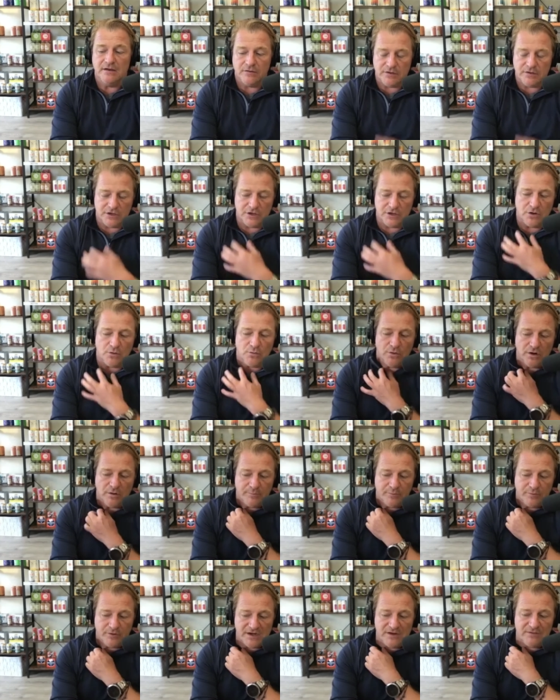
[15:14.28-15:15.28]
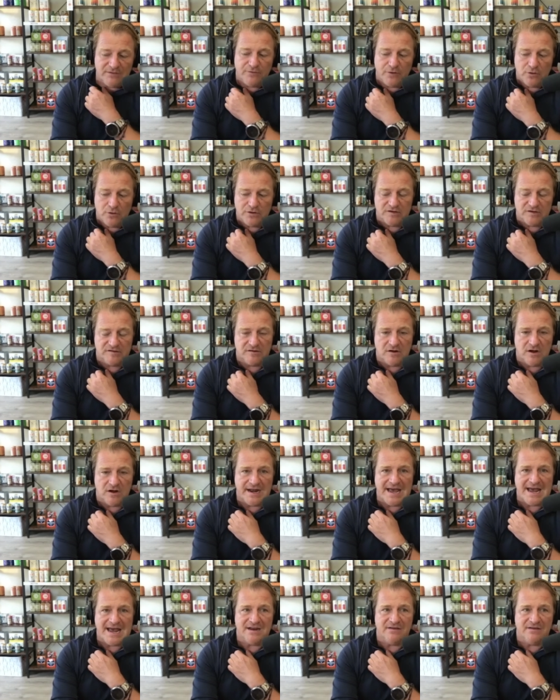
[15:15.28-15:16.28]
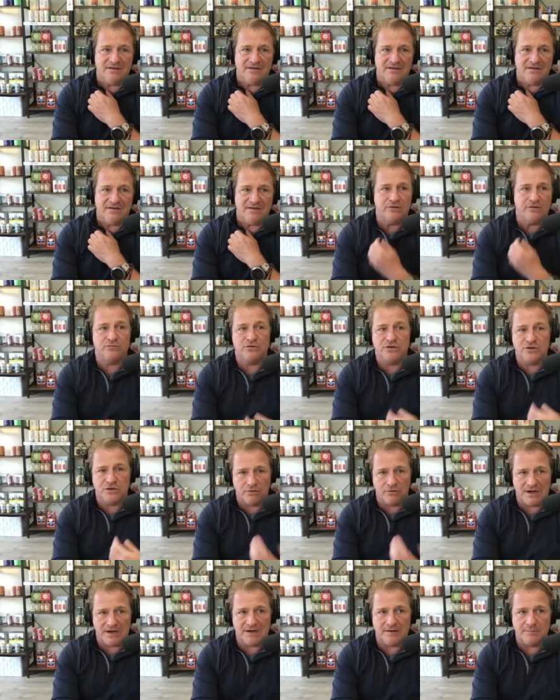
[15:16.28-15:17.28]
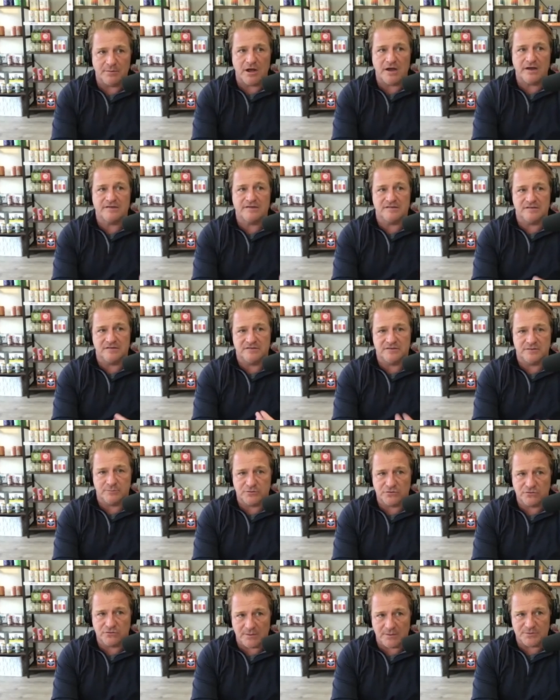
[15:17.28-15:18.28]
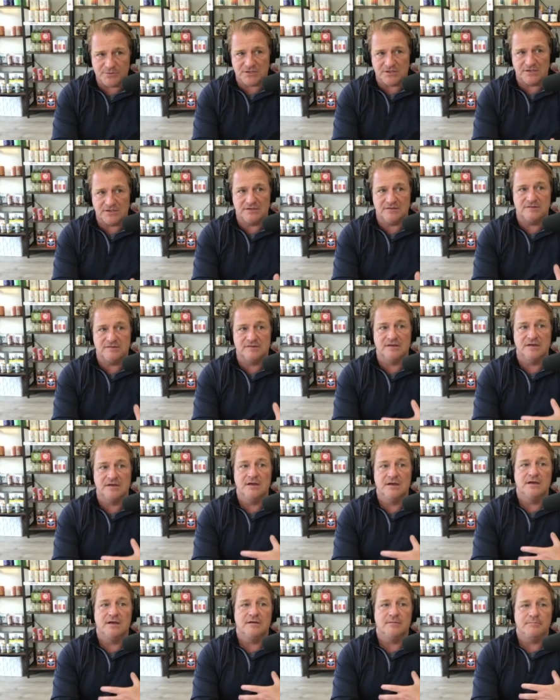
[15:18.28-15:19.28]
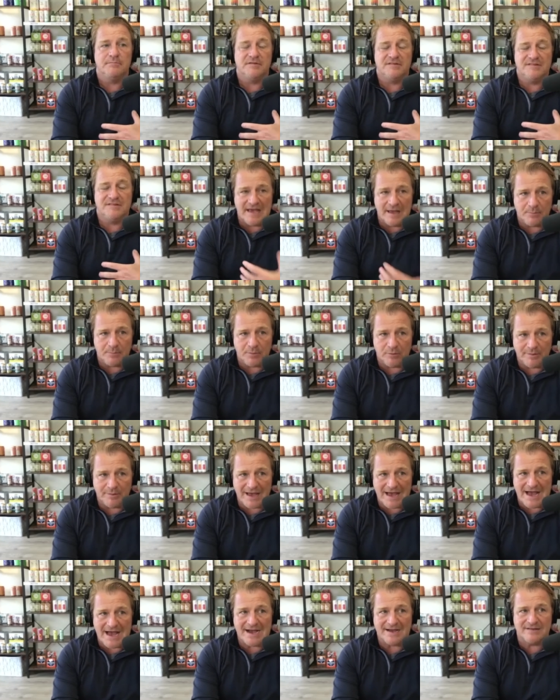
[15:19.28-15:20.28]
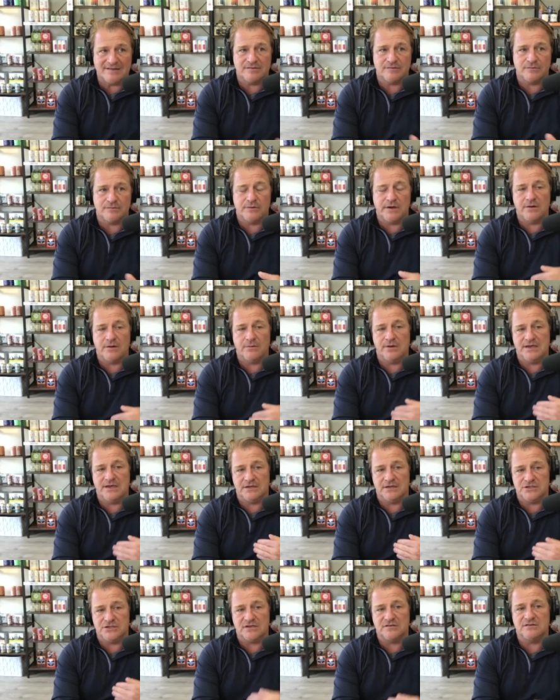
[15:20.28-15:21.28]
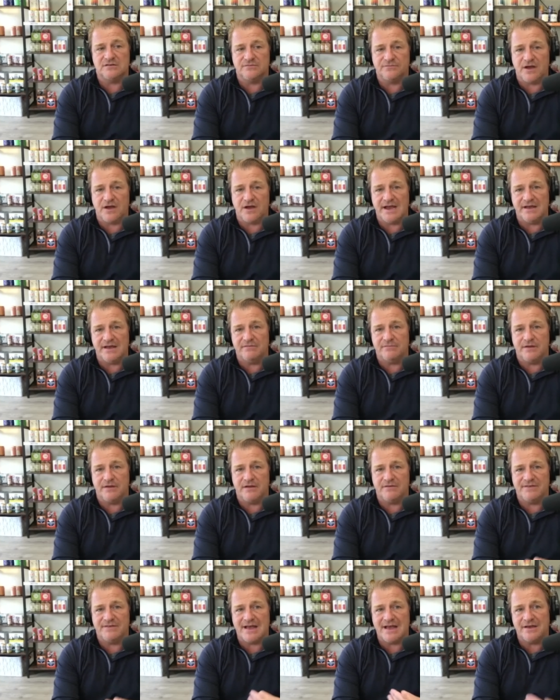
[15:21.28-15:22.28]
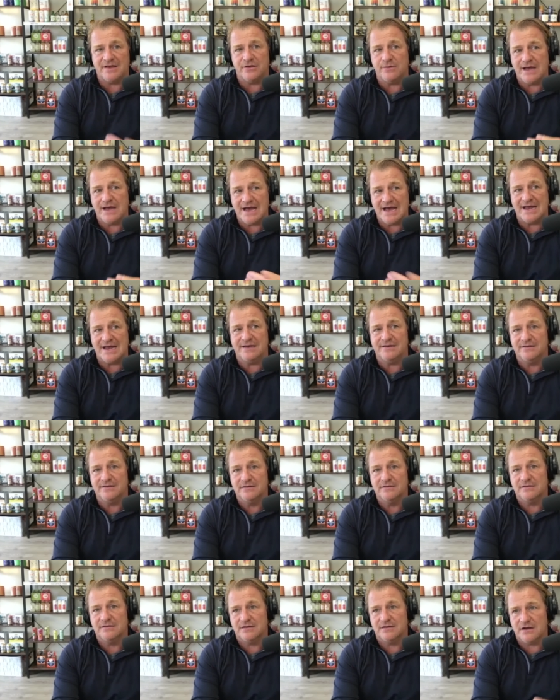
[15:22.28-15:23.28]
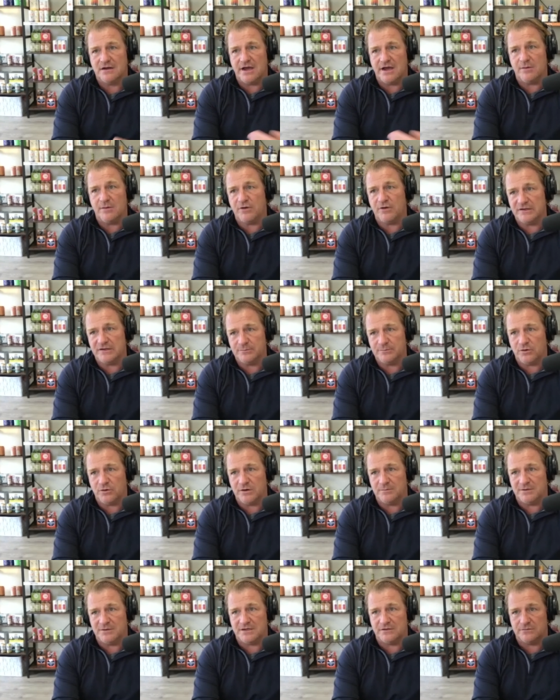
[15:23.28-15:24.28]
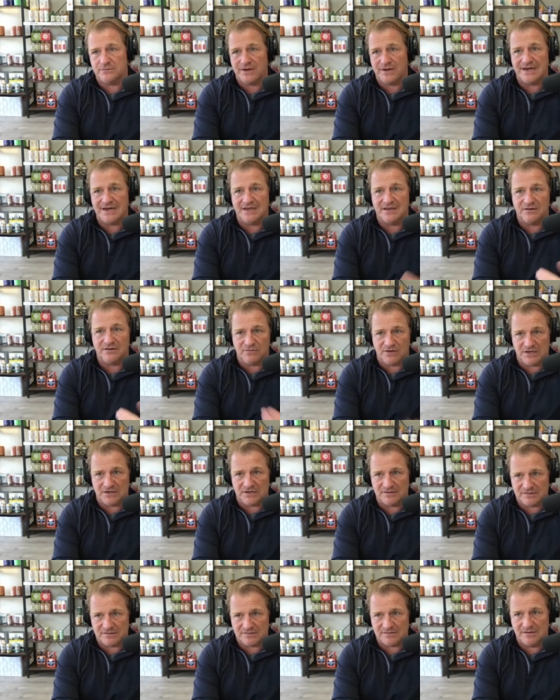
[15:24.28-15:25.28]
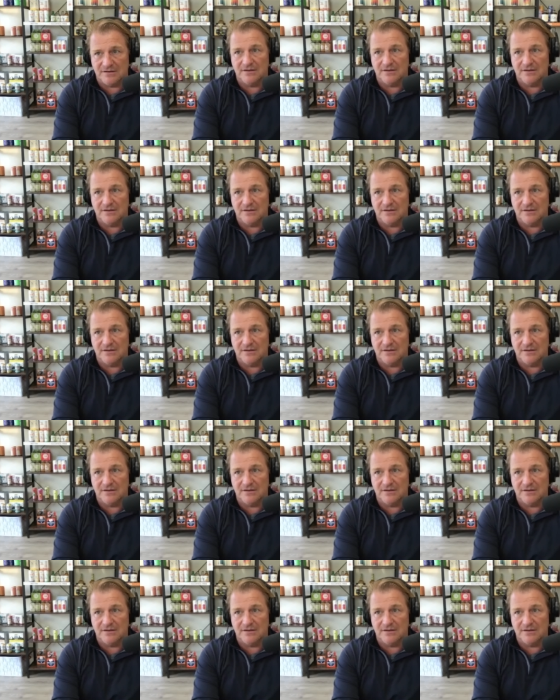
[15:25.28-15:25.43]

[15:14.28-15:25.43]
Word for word: you know, we're pretty focused on adding value through curated boxes, subscriptions, sample packs, where we can justify a, a value add and a higher price point because we're adding convenience